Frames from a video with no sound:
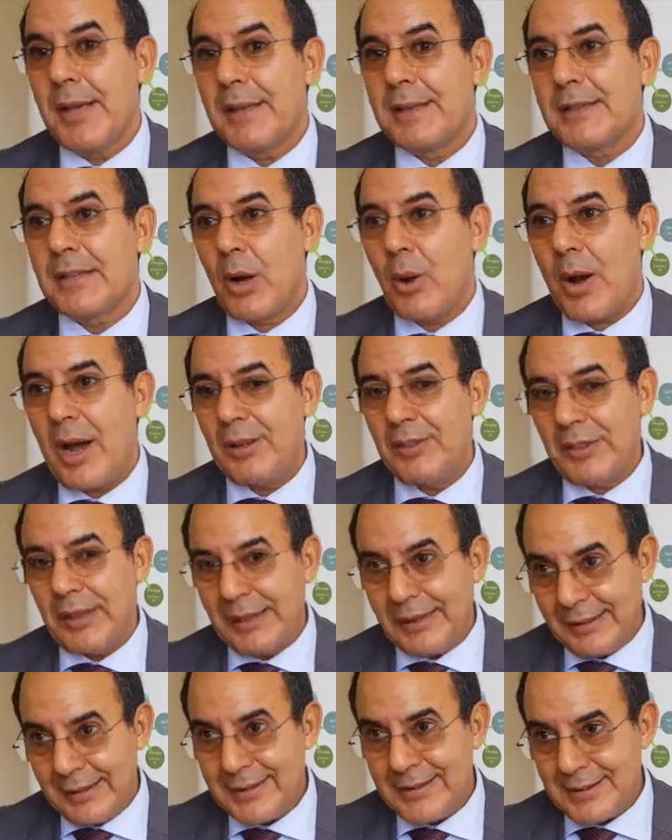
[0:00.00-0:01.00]
So I
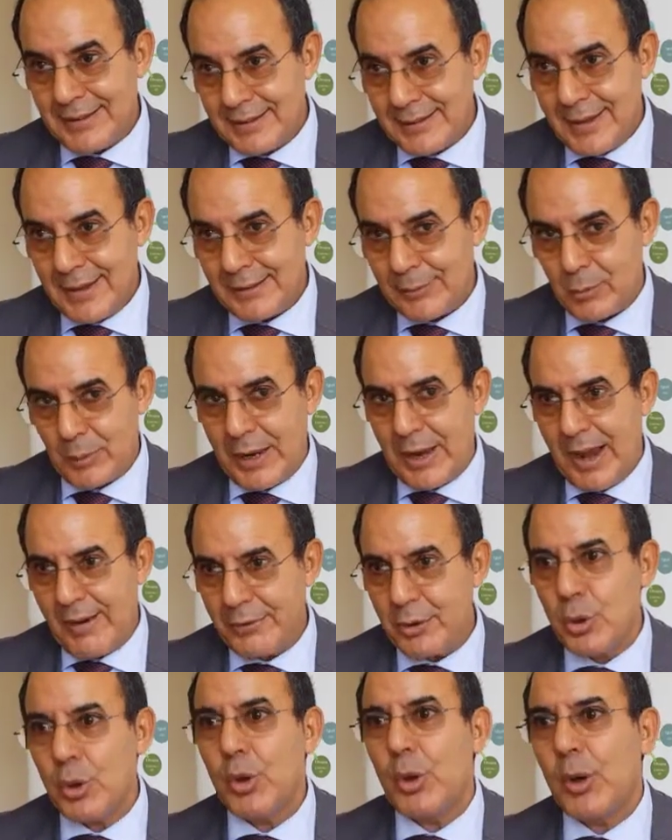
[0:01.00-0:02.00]
think this is it. We have
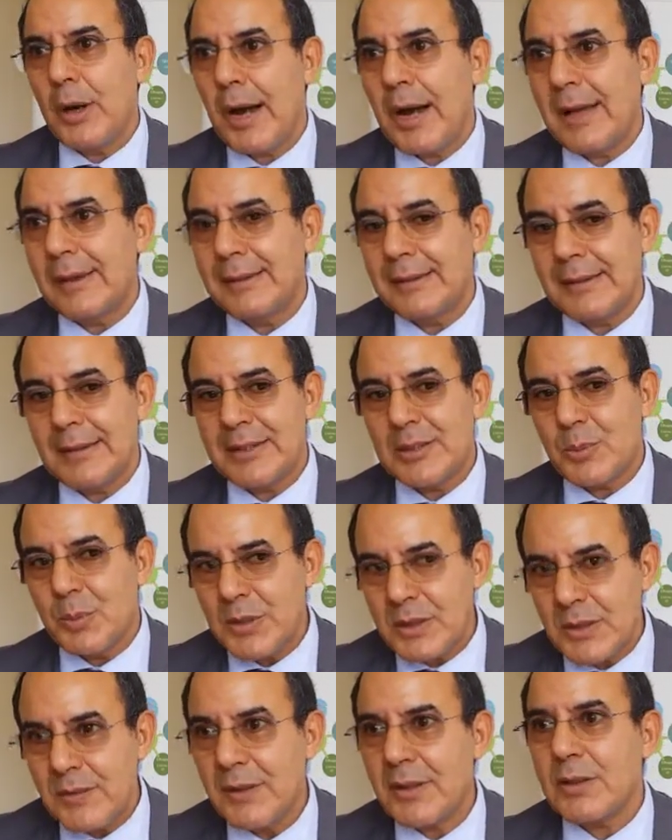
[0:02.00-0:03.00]
to look at the
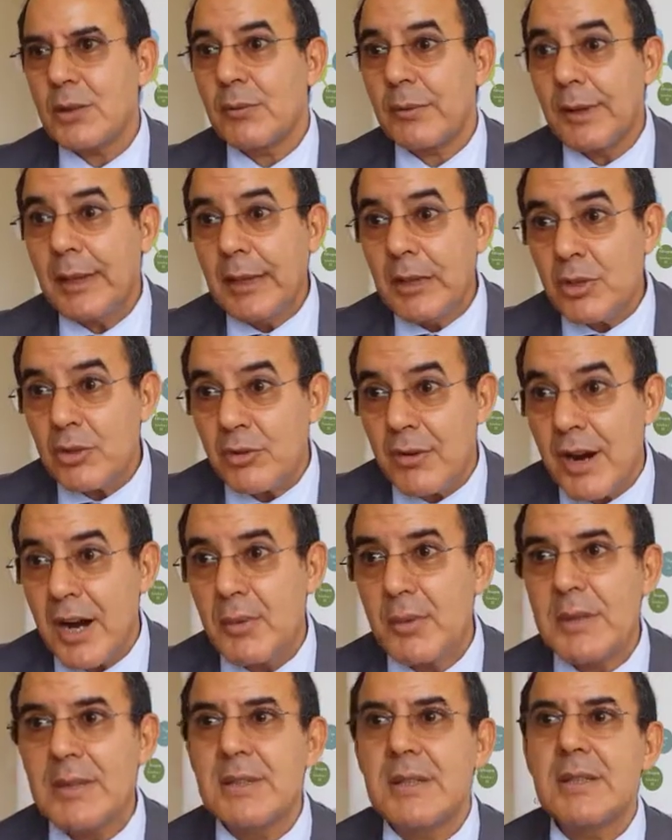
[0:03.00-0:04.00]
specifics of each
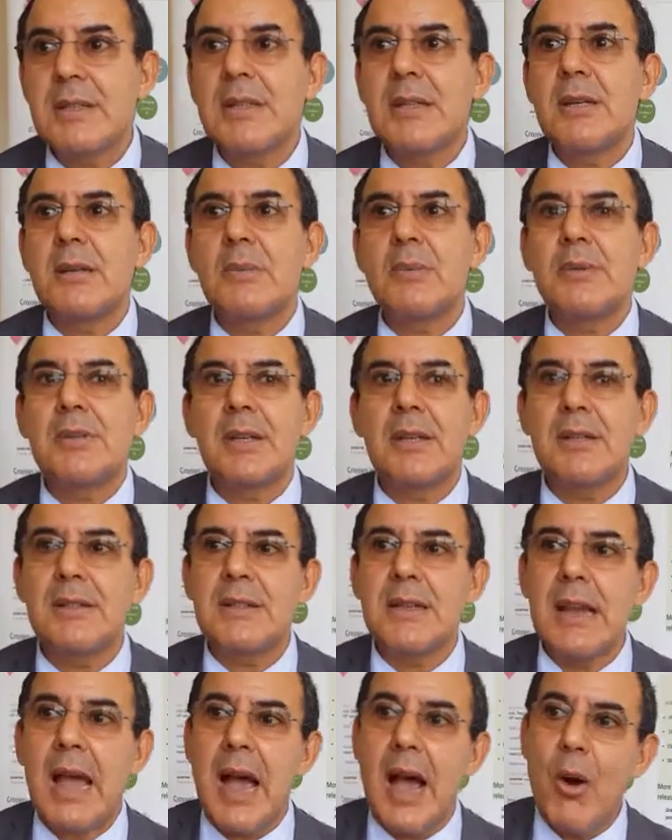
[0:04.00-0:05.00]
farming systems and
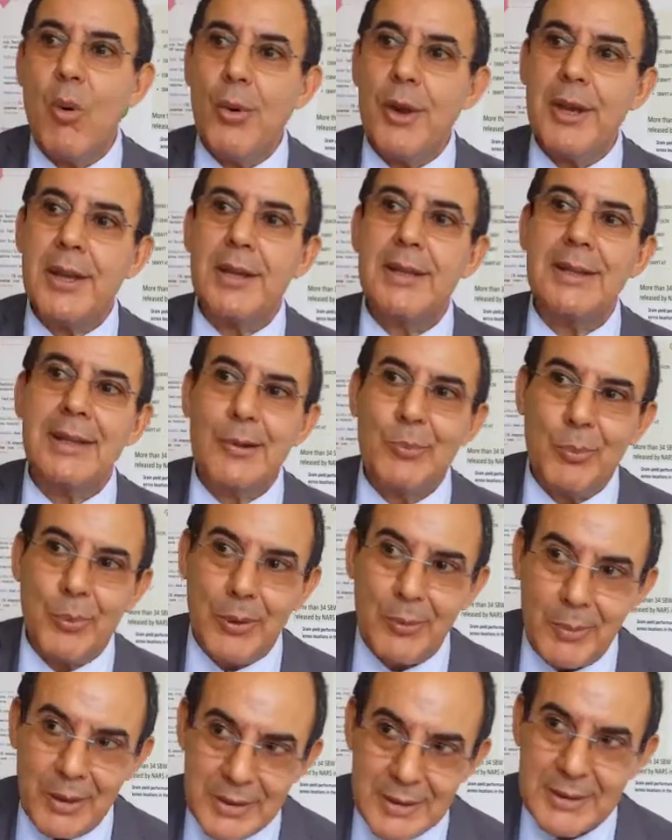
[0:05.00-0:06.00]
see how we can
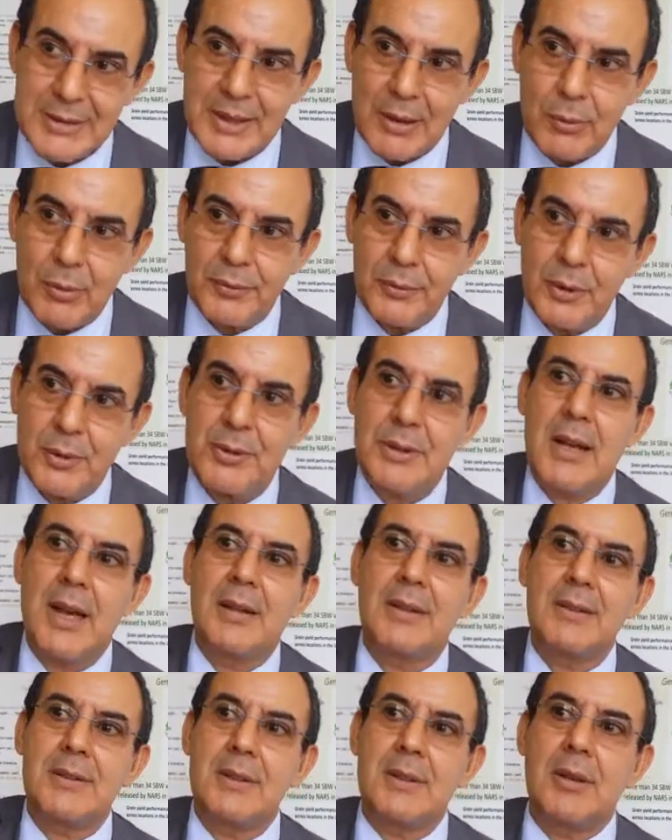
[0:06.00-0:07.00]
implement some of those
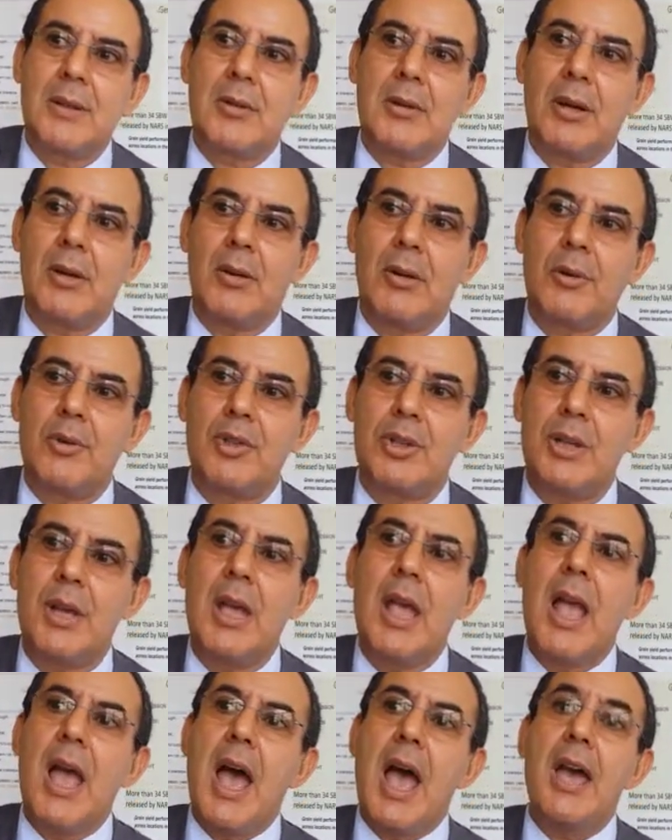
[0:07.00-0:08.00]
guidance in agroecology.
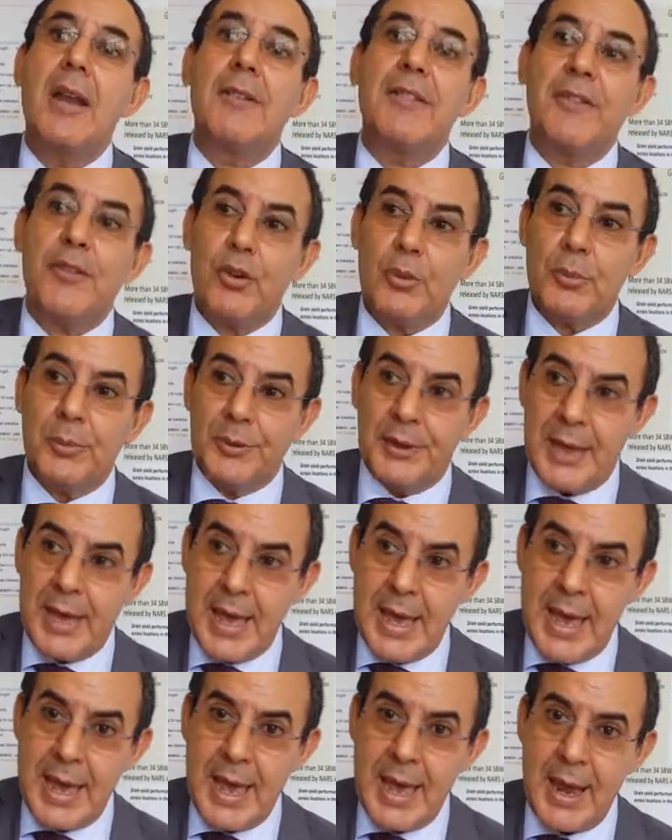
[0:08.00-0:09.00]
And from
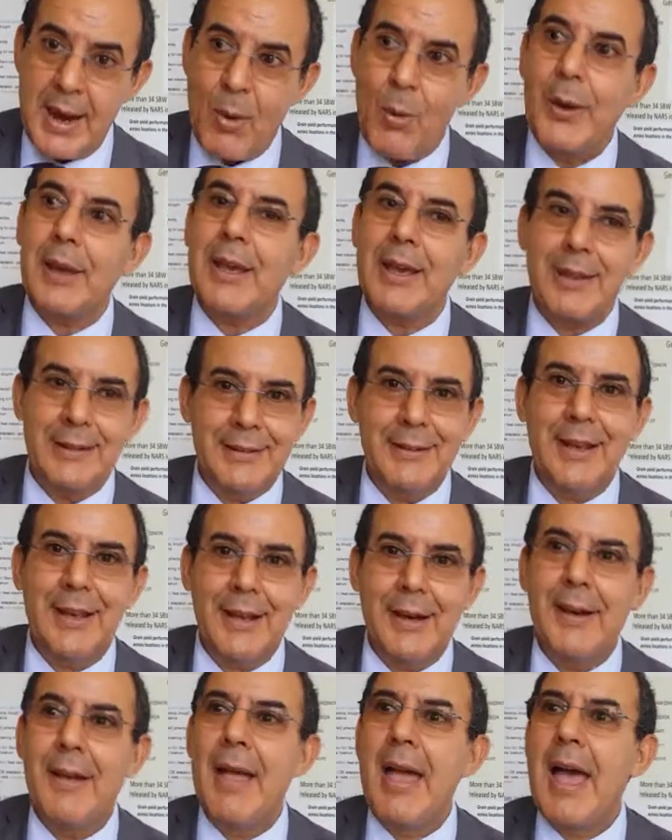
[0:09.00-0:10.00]
there, we can
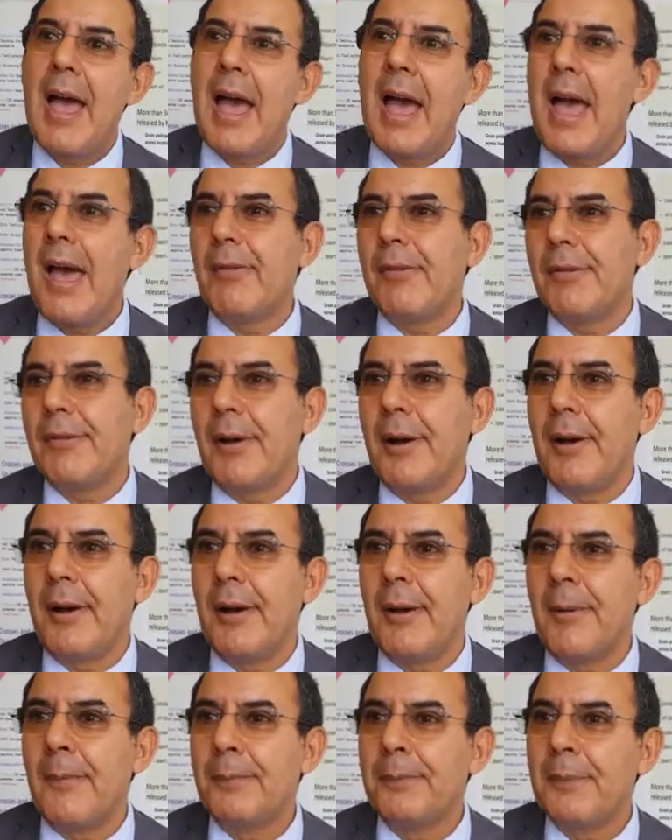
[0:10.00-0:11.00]
then have
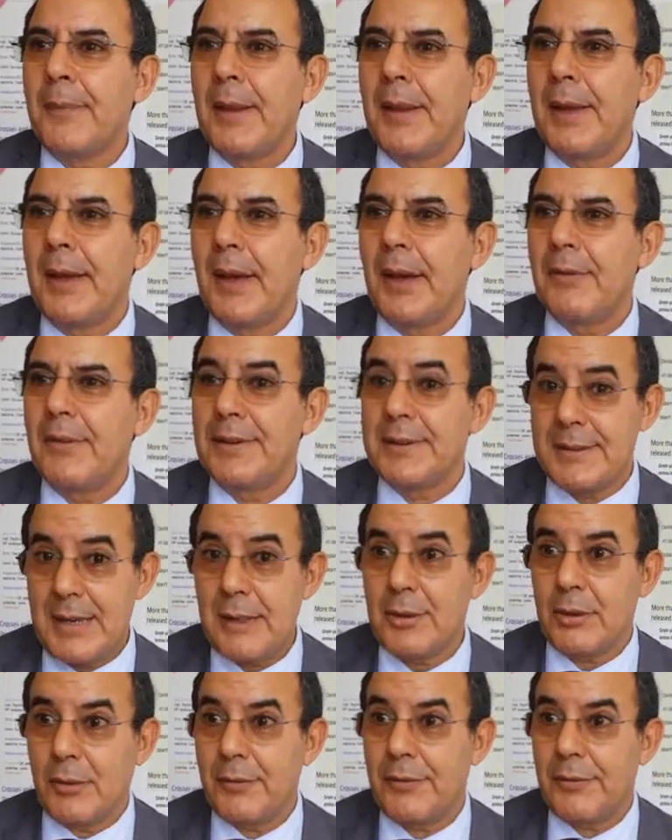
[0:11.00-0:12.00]
a
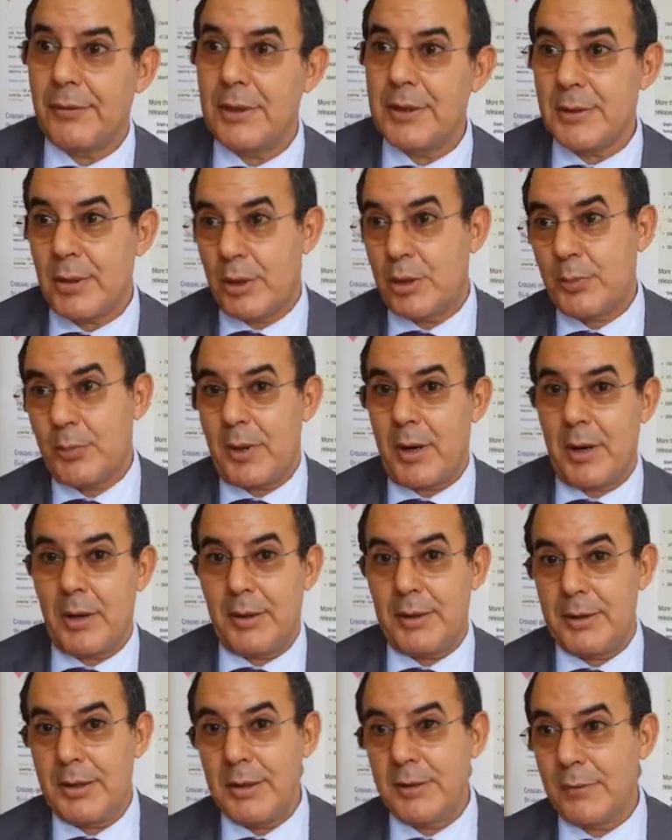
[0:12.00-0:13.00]
set of research
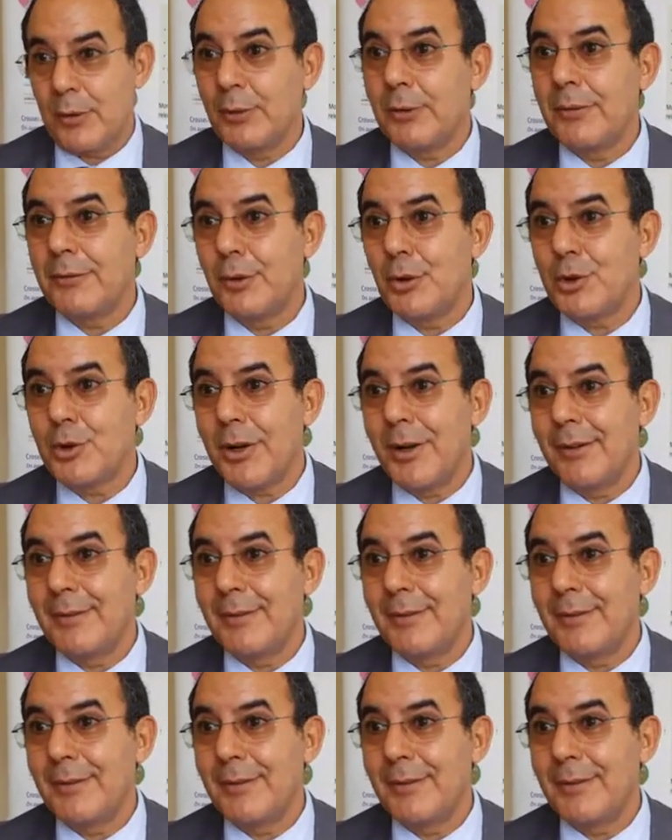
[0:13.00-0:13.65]
priorities for the future.